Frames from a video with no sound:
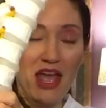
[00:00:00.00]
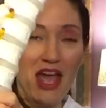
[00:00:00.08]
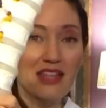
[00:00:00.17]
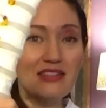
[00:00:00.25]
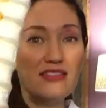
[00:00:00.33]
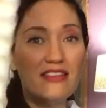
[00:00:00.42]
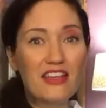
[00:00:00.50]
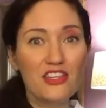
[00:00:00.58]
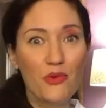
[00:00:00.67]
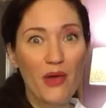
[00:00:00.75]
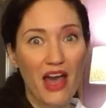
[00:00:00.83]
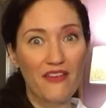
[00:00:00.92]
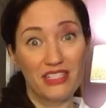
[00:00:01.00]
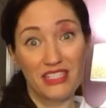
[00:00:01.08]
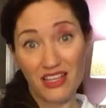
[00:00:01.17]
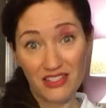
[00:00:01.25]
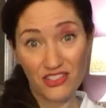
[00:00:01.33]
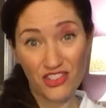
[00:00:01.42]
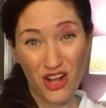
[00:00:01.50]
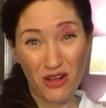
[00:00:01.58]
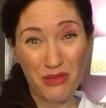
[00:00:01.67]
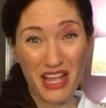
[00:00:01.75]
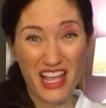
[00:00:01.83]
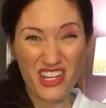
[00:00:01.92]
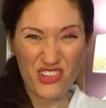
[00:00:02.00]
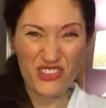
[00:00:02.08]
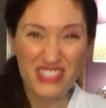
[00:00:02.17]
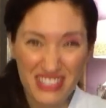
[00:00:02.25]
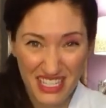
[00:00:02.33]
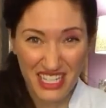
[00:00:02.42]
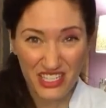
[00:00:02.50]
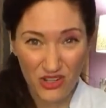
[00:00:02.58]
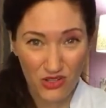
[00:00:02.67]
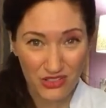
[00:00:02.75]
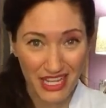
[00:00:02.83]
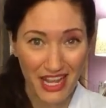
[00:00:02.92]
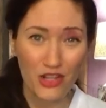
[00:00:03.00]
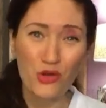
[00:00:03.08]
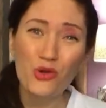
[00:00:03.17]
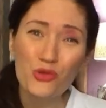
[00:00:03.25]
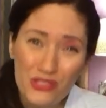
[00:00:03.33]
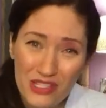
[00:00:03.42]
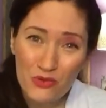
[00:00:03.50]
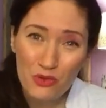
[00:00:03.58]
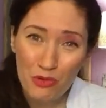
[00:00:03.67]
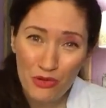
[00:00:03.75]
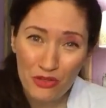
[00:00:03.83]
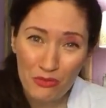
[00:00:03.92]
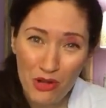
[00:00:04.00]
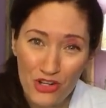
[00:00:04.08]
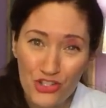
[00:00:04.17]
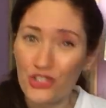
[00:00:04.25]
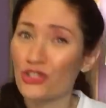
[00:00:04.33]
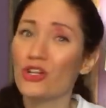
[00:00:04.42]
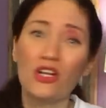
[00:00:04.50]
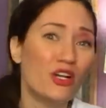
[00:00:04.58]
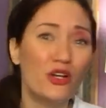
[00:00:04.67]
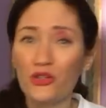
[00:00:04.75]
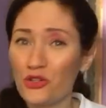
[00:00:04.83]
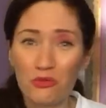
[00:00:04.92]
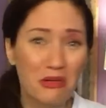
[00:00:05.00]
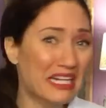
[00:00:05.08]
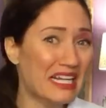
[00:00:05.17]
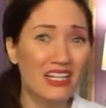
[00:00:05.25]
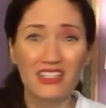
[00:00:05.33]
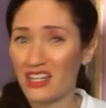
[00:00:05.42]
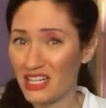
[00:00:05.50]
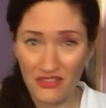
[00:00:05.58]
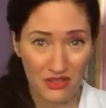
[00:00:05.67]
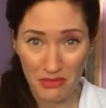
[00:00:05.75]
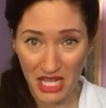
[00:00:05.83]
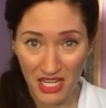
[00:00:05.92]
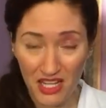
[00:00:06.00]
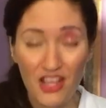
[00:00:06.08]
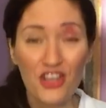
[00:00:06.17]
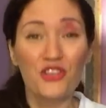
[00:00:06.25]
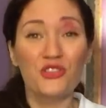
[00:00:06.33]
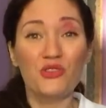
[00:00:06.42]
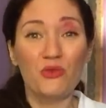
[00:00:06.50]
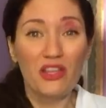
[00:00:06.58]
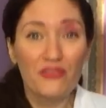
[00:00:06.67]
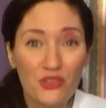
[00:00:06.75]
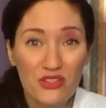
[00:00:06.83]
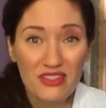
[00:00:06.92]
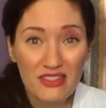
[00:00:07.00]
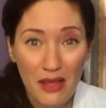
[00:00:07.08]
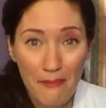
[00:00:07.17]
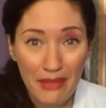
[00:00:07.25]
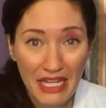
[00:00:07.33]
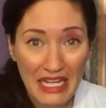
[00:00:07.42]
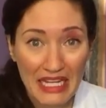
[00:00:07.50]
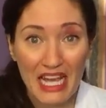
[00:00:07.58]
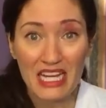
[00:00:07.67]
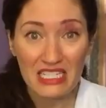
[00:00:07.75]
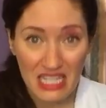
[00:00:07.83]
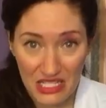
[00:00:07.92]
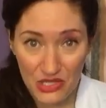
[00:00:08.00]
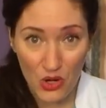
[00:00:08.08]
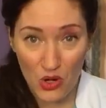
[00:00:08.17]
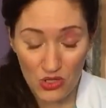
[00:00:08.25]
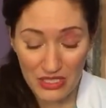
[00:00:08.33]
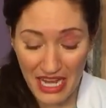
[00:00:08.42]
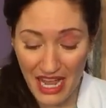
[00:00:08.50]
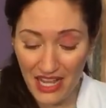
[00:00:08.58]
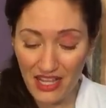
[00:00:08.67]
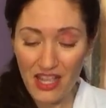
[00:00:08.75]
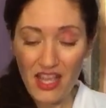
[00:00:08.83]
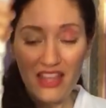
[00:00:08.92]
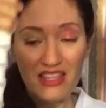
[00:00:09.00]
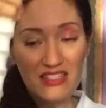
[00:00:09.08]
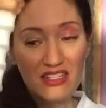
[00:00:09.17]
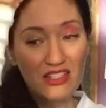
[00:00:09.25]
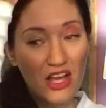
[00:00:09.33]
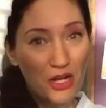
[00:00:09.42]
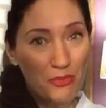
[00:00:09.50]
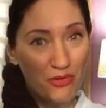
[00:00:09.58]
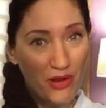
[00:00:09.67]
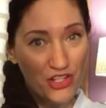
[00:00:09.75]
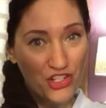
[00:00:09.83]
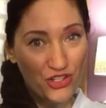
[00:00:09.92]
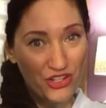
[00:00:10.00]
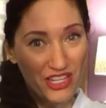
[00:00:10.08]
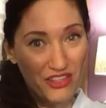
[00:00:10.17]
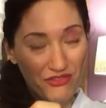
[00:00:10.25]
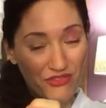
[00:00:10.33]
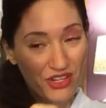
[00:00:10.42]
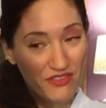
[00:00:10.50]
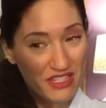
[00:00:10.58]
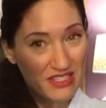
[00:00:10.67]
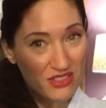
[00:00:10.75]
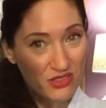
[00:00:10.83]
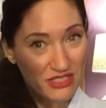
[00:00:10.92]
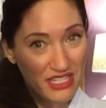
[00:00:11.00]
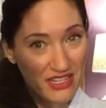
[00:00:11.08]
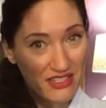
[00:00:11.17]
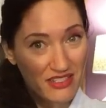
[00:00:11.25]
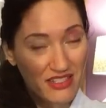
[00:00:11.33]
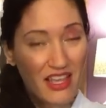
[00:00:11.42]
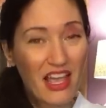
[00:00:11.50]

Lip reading: And say you have a desk job and you're sitting all day. Who sits with perfect posture? Nobody, not even me. So if you're slumping at a desk all day, that's a lot of pressure in the front of this little disc.